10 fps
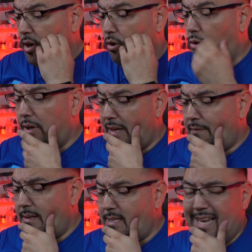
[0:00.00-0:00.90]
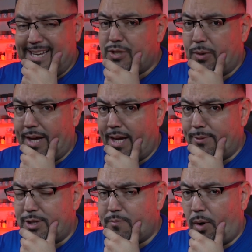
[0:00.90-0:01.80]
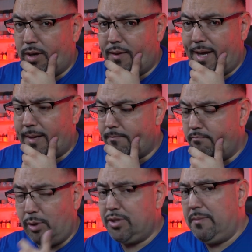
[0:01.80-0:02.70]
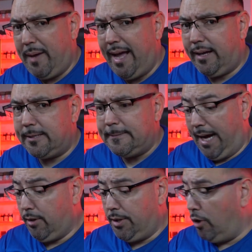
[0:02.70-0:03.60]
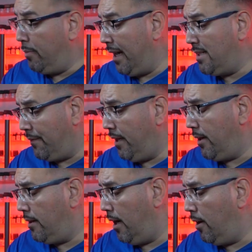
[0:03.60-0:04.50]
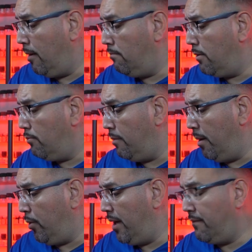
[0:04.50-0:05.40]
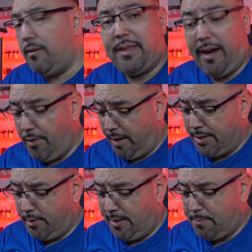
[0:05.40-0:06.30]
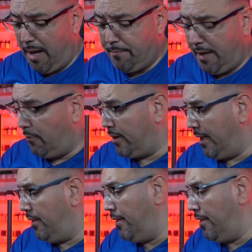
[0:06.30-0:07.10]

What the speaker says: or if this extra head was just part of that multi-pack. I don't know, but I definitely remember him from the other head. So let's pop that one in